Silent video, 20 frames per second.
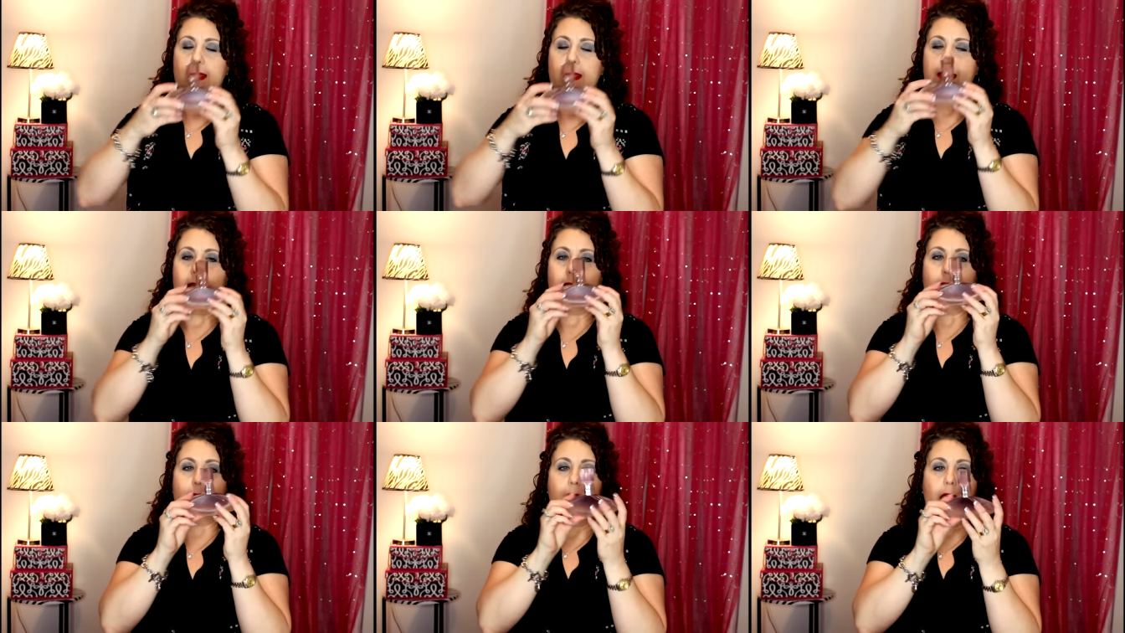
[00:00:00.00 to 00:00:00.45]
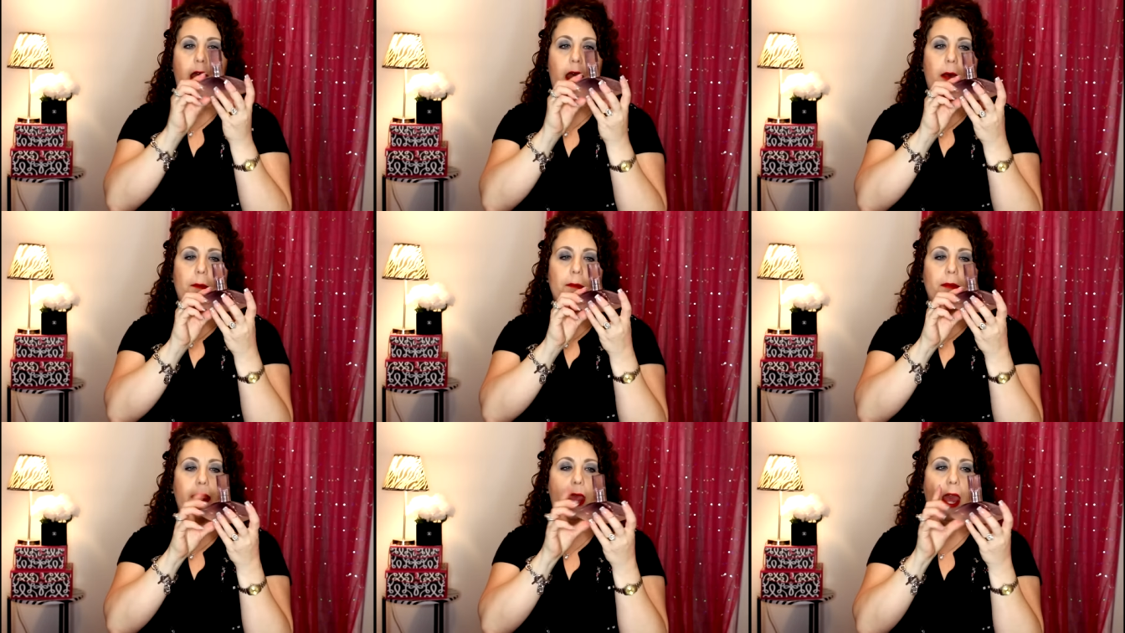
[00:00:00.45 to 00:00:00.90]
the
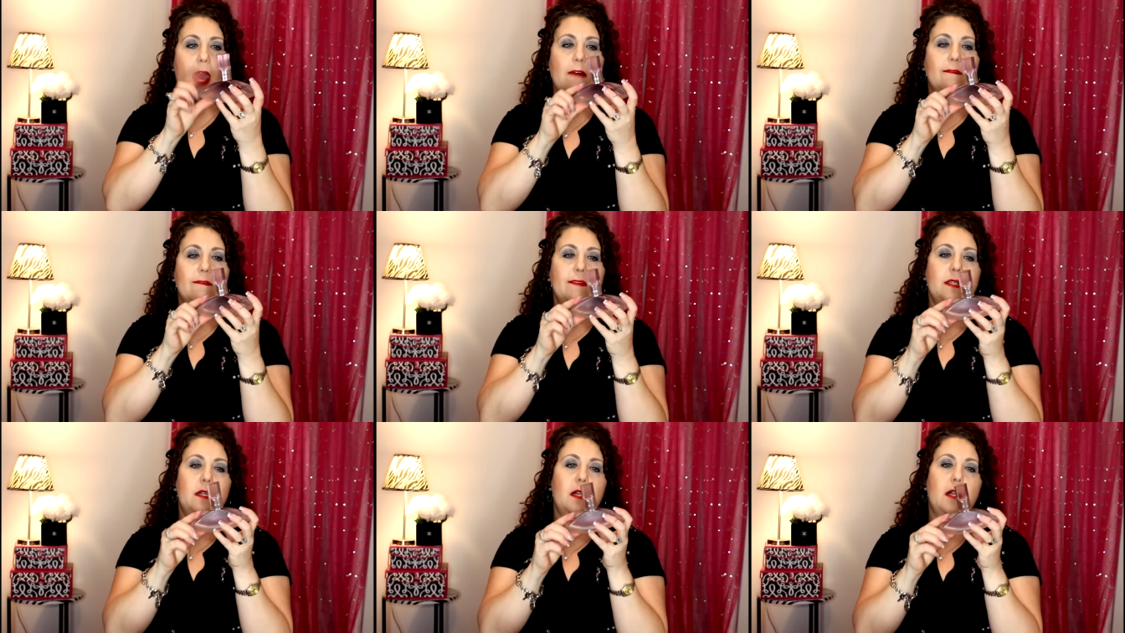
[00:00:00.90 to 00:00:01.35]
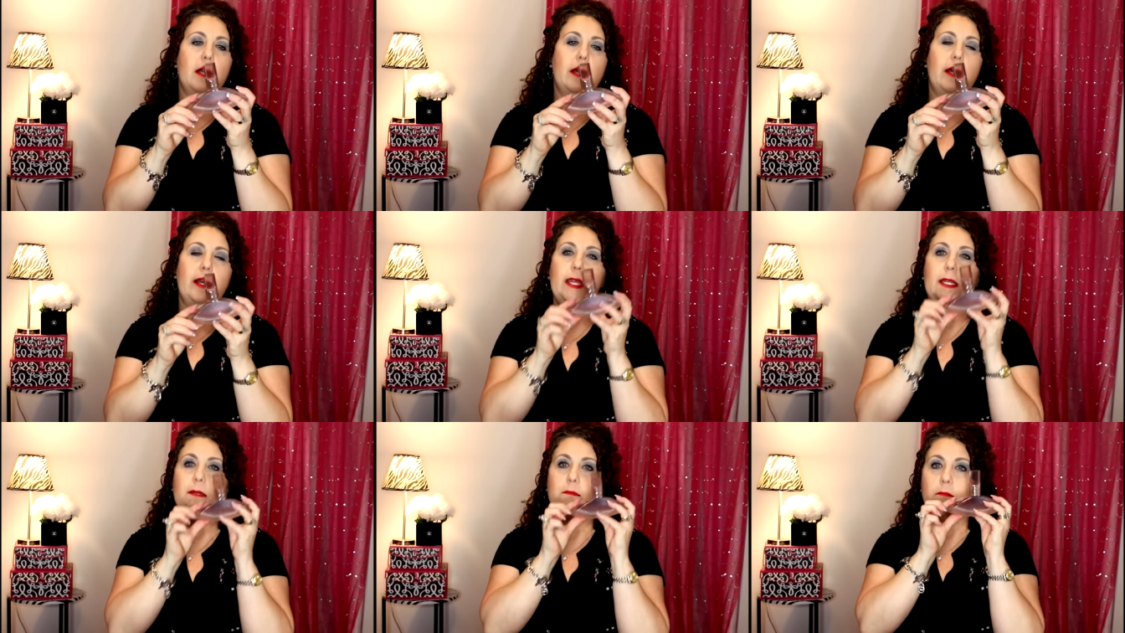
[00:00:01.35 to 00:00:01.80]
um, Calvin
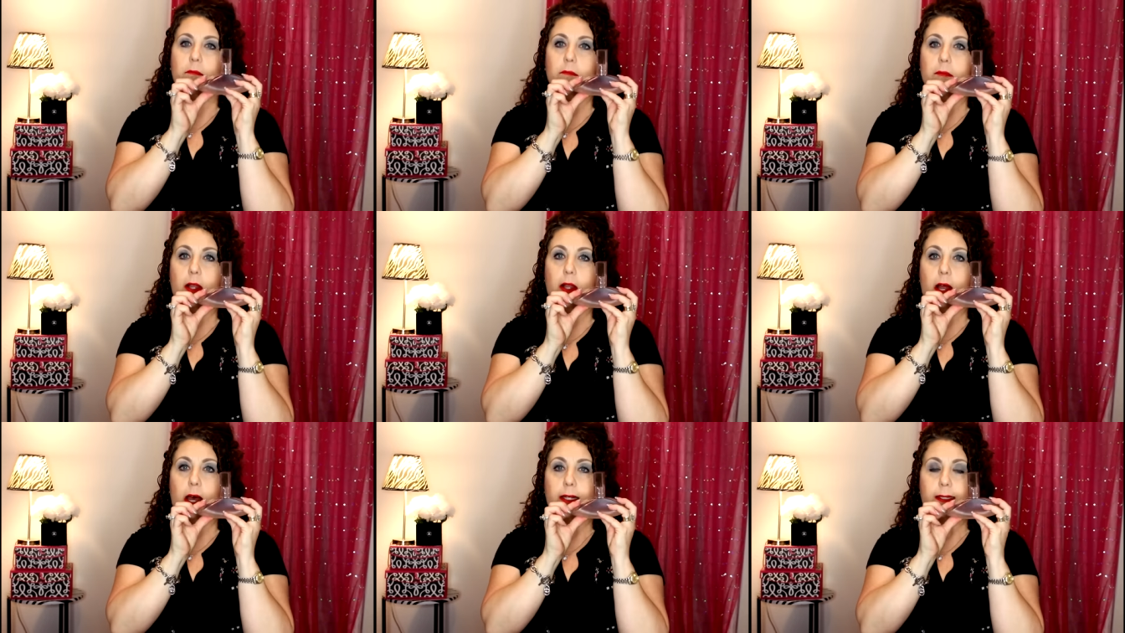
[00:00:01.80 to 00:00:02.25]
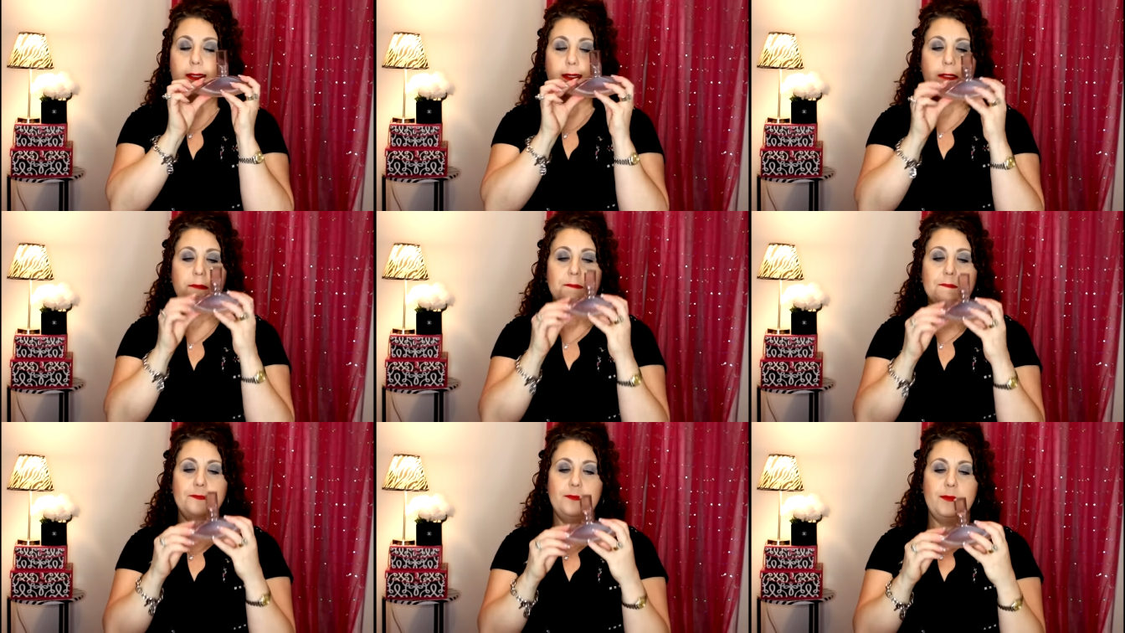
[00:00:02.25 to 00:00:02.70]
Klein
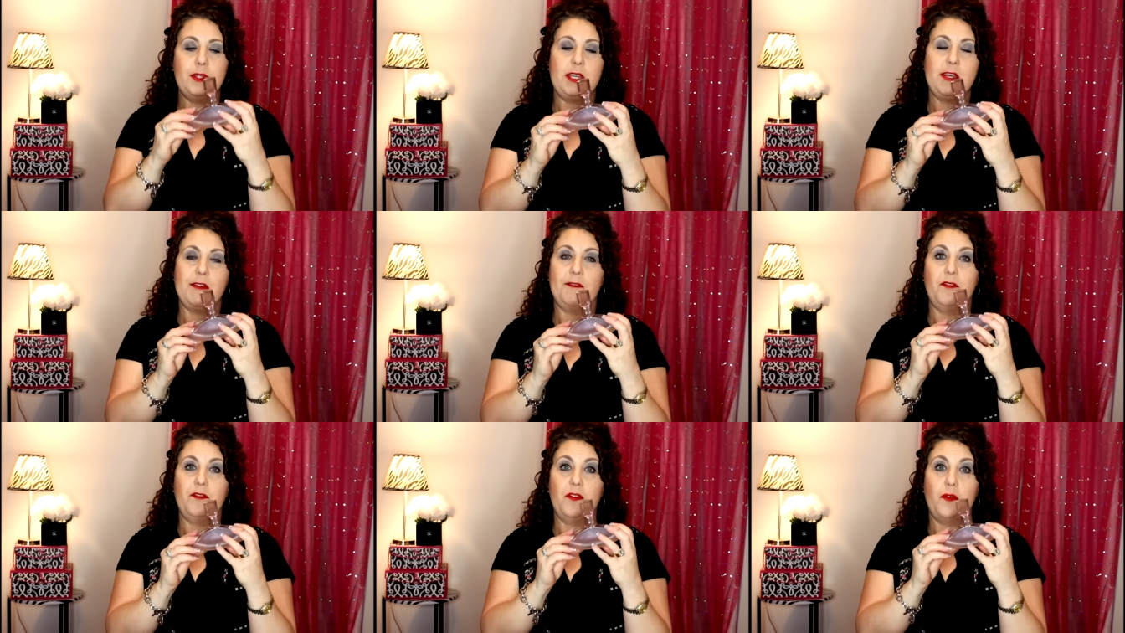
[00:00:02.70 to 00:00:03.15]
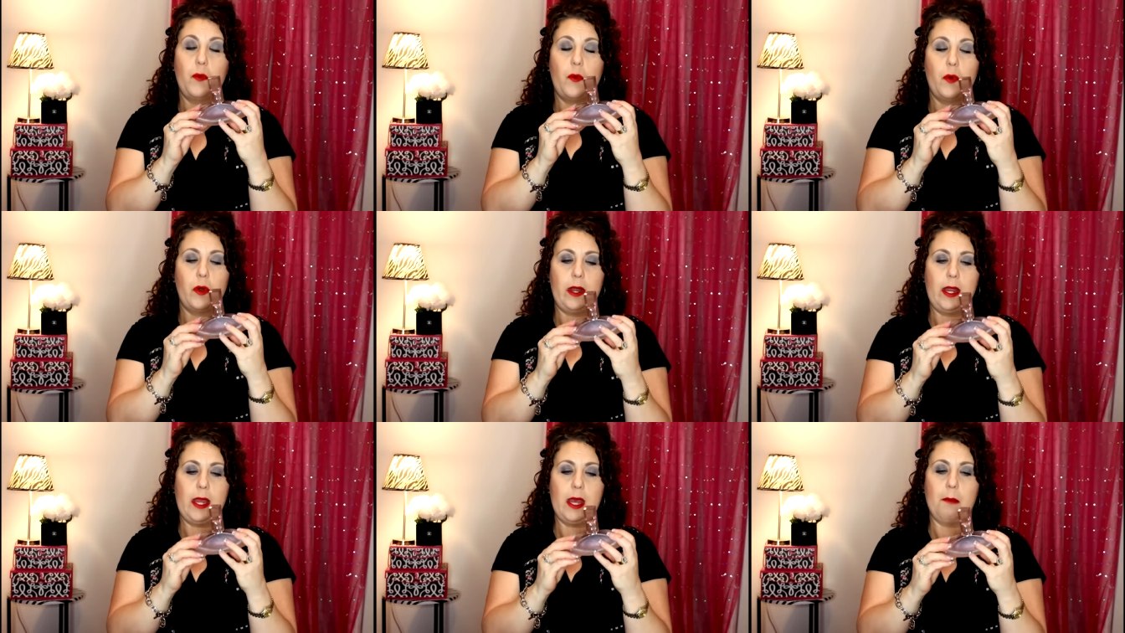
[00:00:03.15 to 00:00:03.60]
Blossom, the
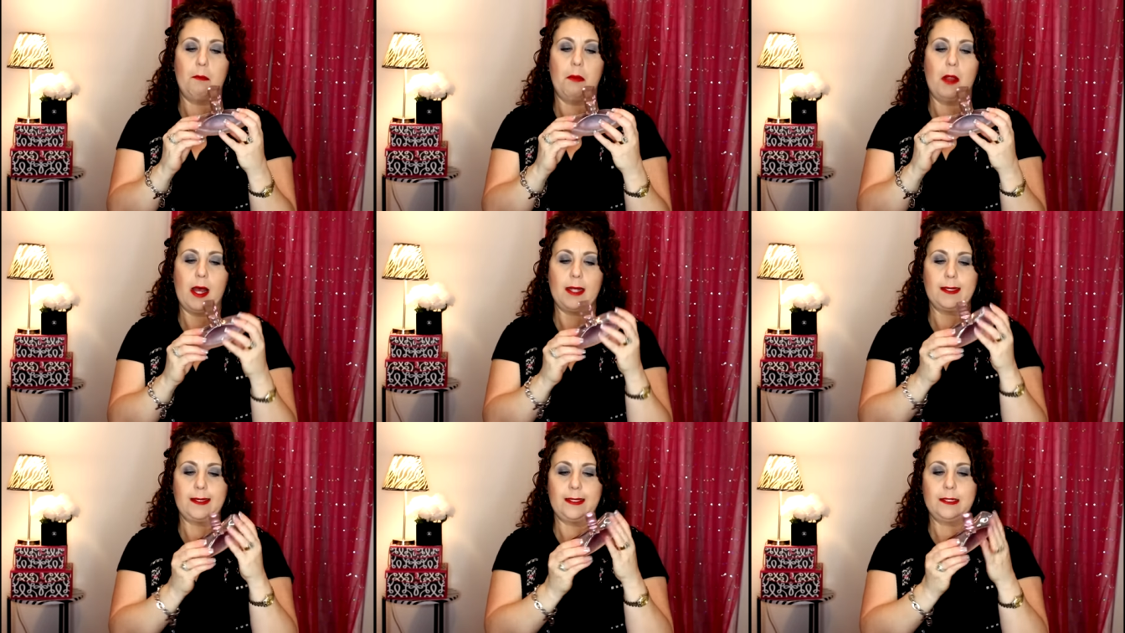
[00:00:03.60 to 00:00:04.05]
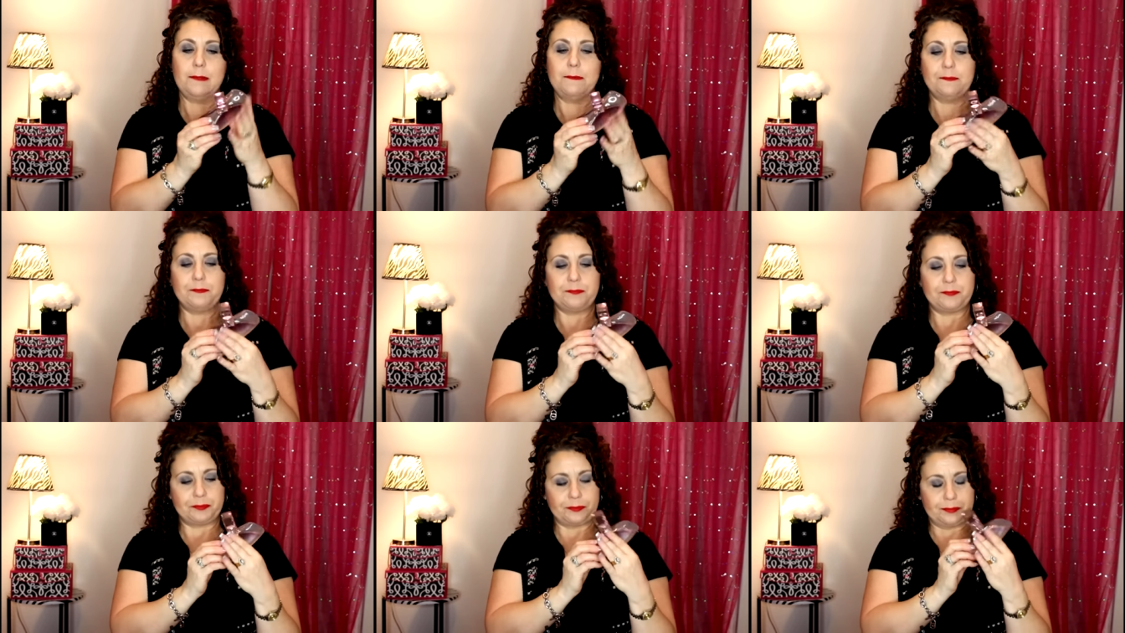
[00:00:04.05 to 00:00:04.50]
Euphoria
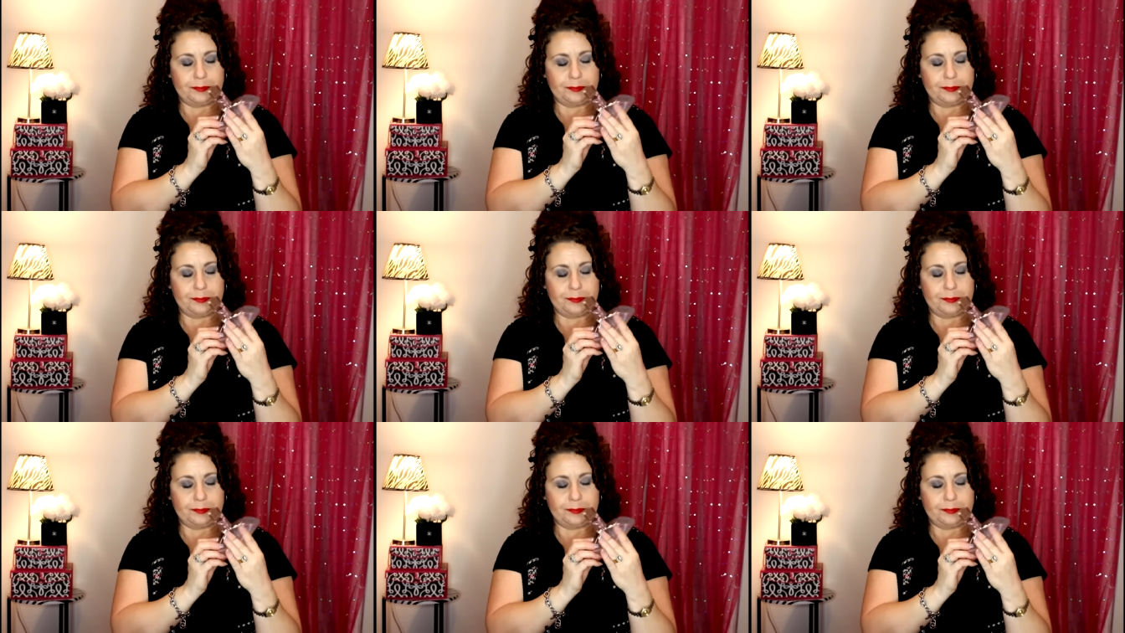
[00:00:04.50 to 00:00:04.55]
Blossom.